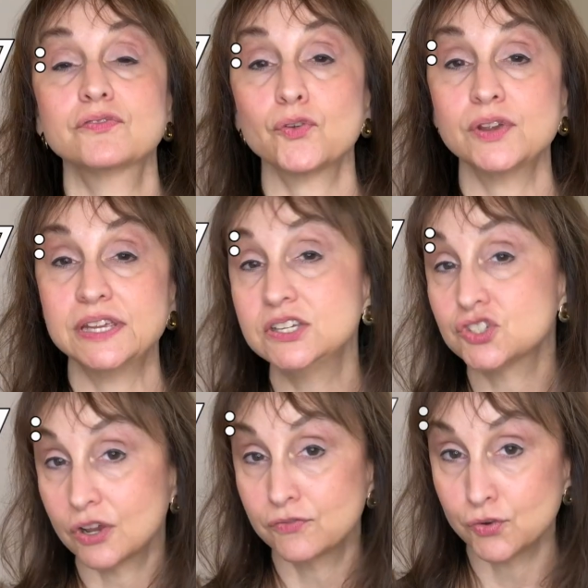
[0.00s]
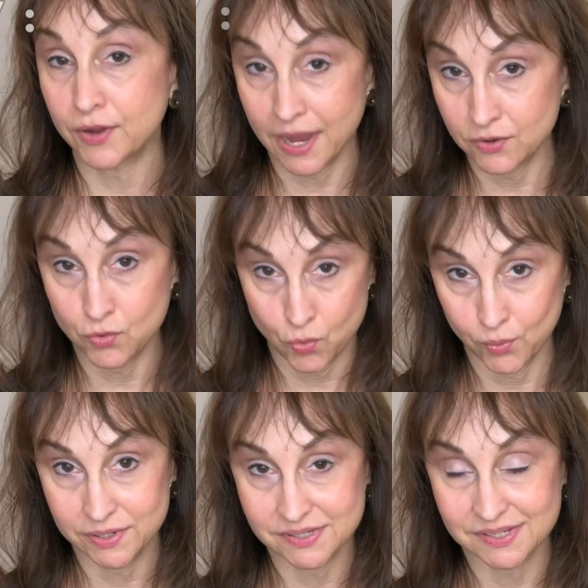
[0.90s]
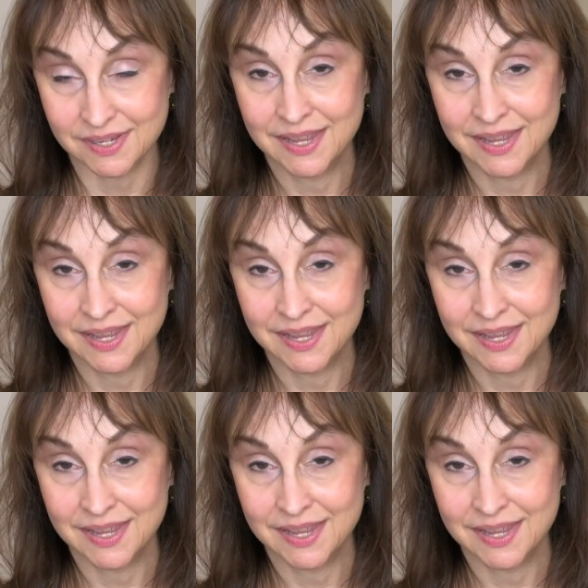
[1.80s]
for each of your categories.